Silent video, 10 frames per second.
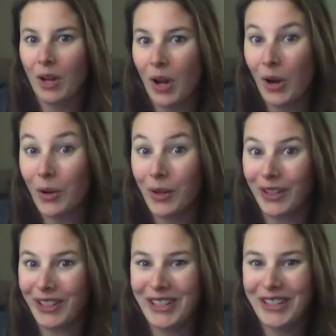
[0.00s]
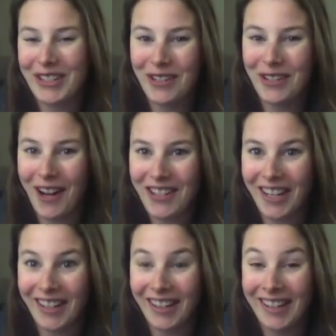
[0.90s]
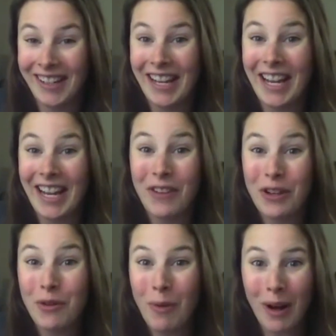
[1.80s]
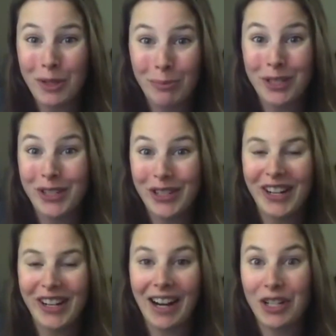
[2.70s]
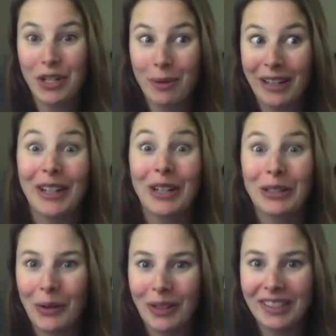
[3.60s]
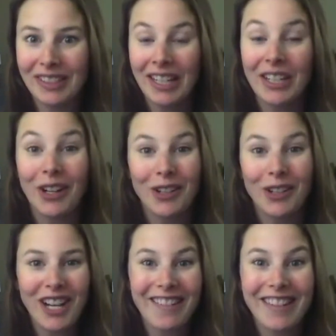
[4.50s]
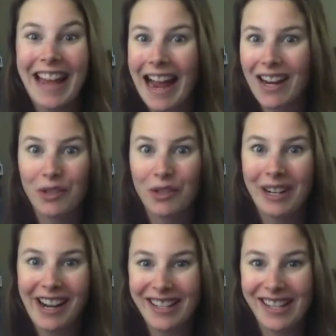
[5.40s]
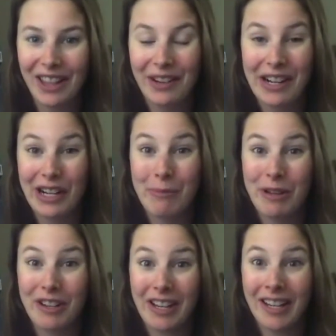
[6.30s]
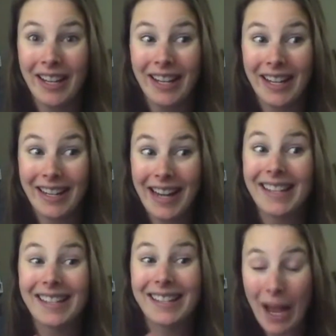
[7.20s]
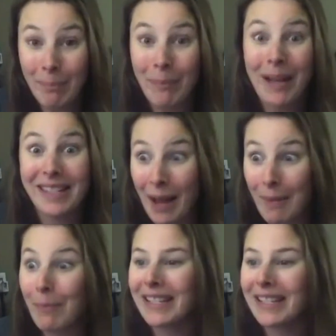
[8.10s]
Oh, good. You're still watching. If you want to pursue your actuarial goals, go check out the Actuary Accelerator Community. It has step-by-step